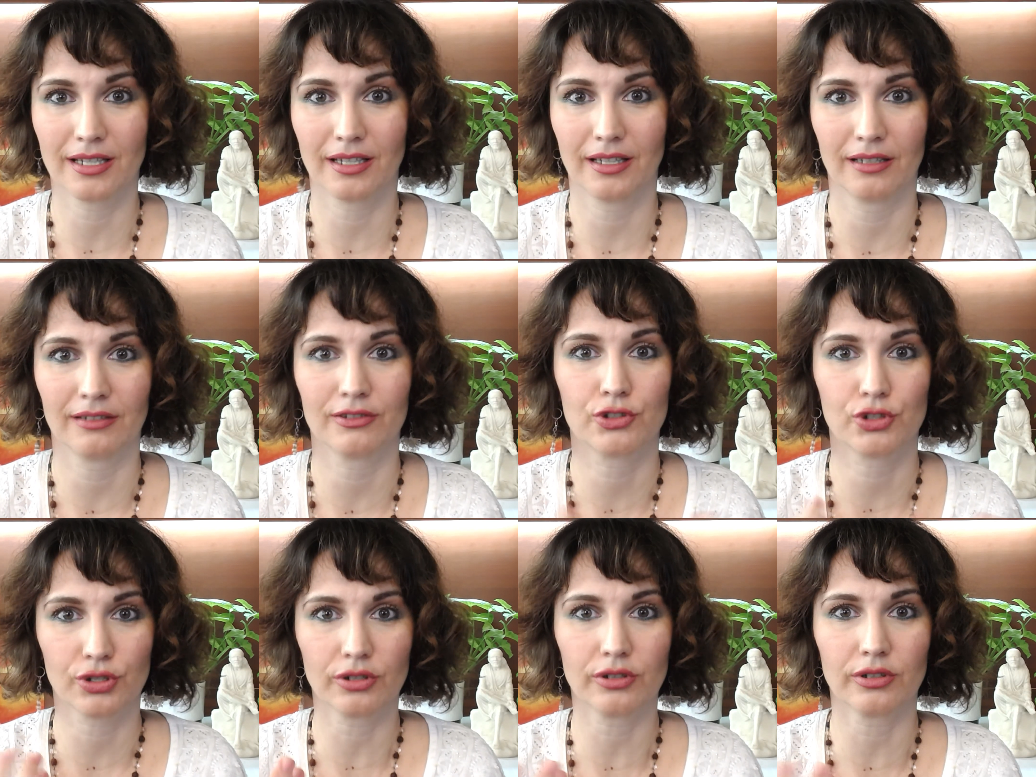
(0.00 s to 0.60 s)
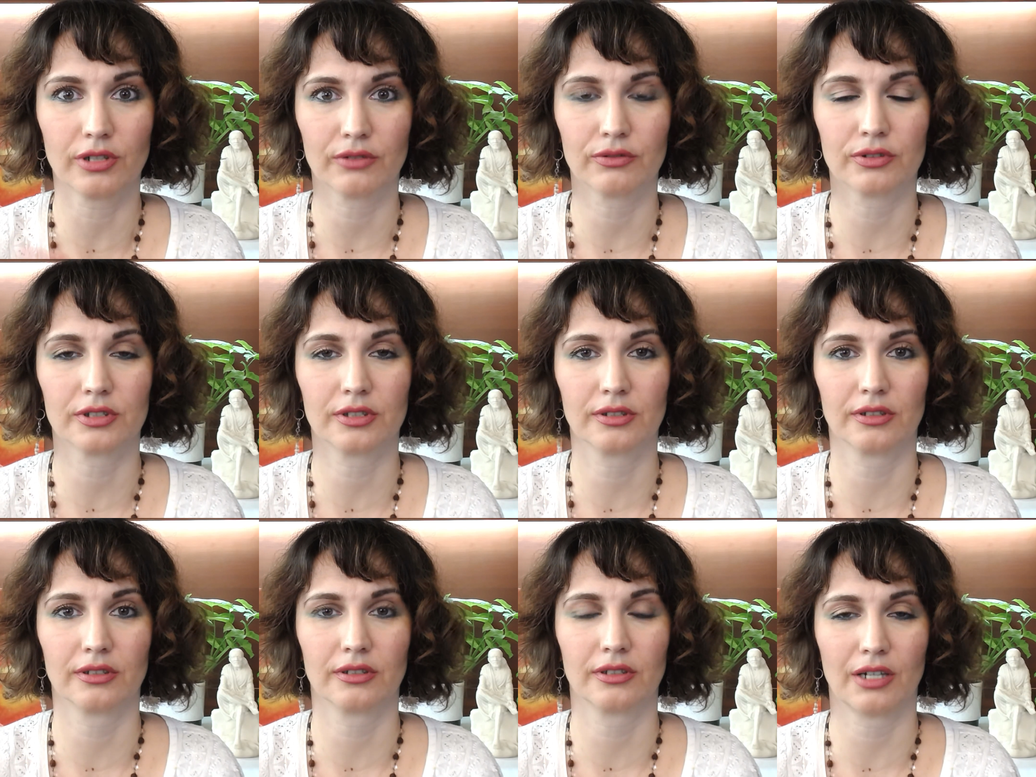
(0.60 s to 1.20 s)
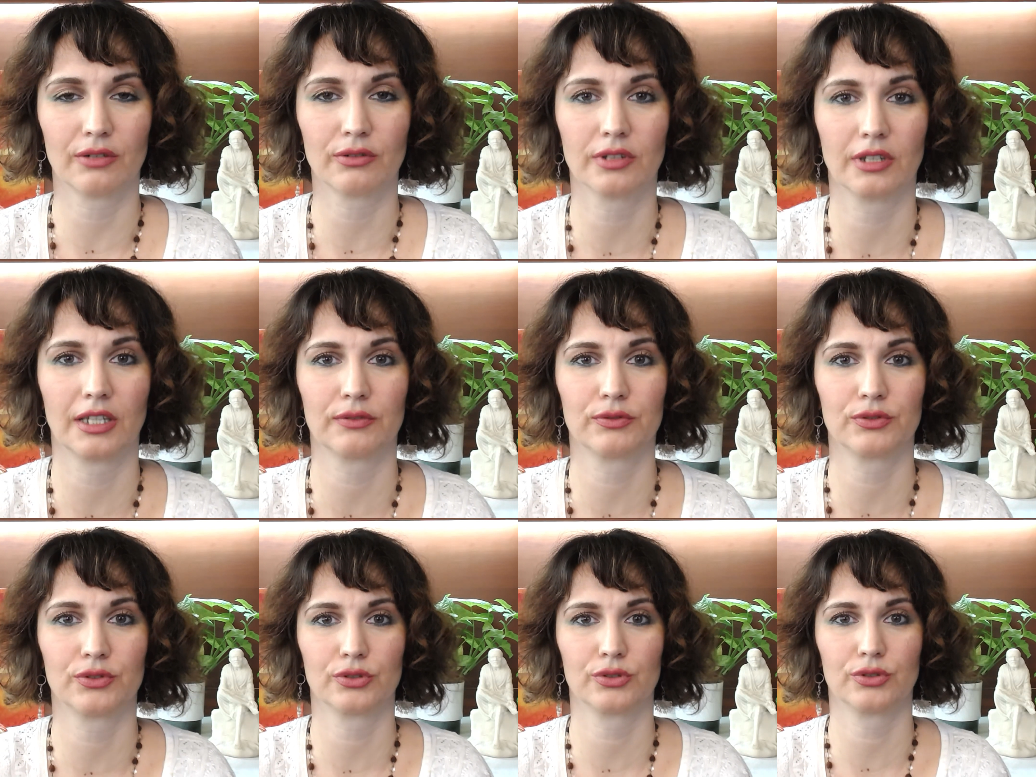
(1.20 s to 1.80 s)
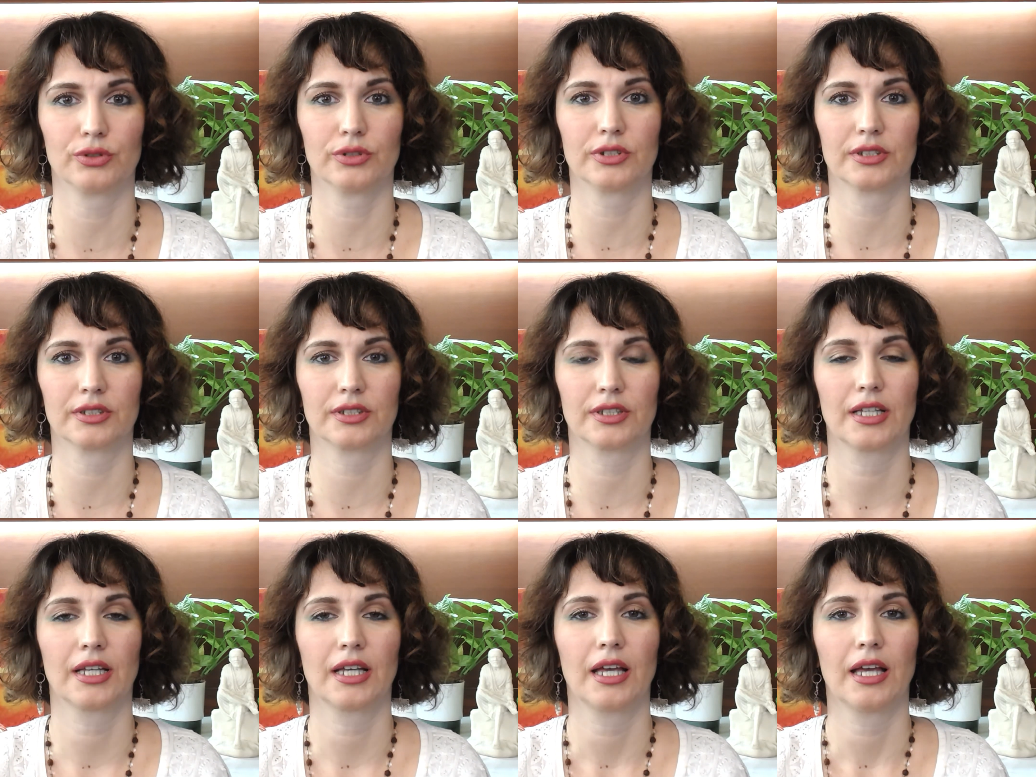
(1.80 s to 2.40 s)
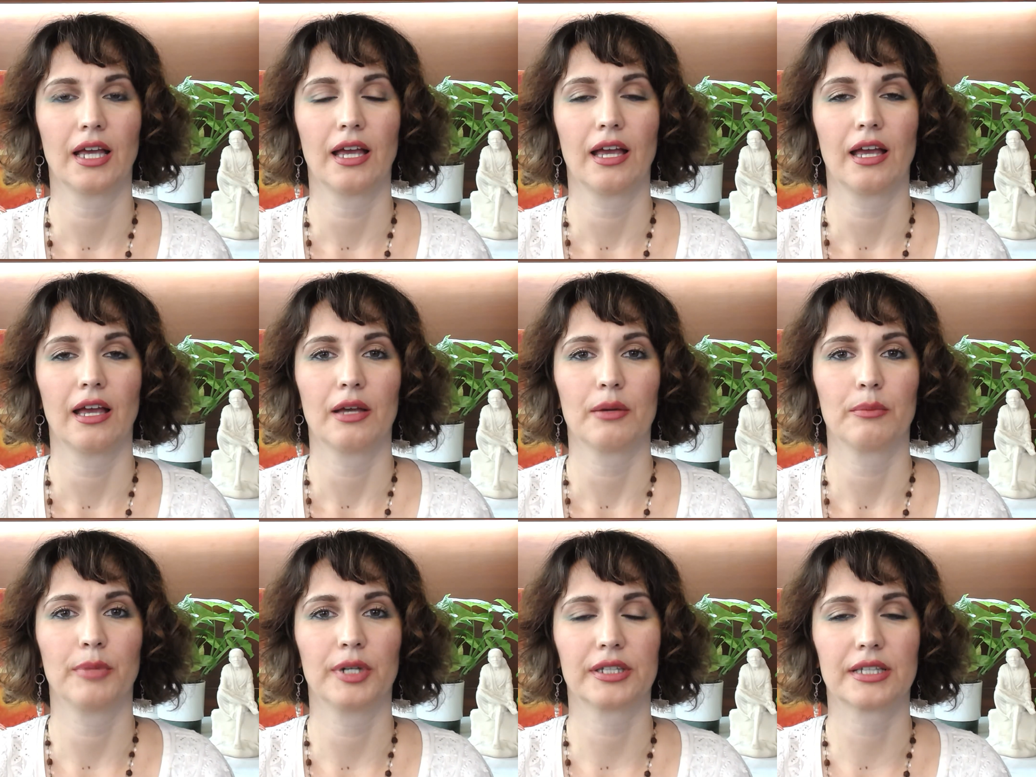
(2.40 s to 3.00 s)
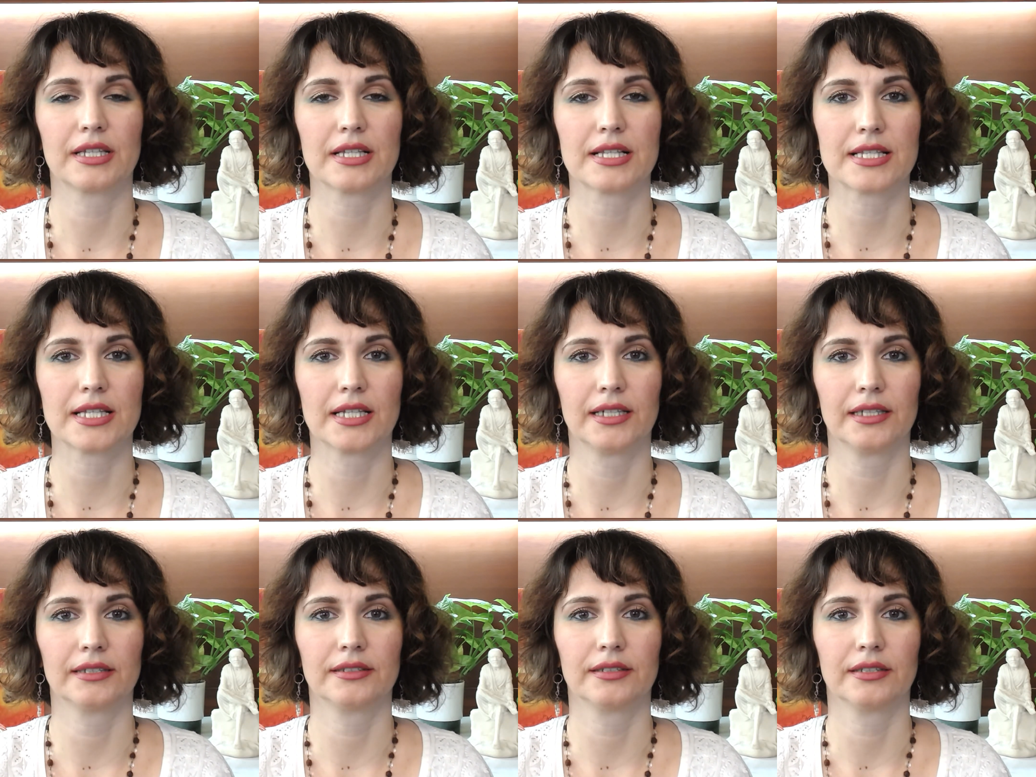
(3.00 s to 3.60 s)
and sure, I would love to do it. But he said,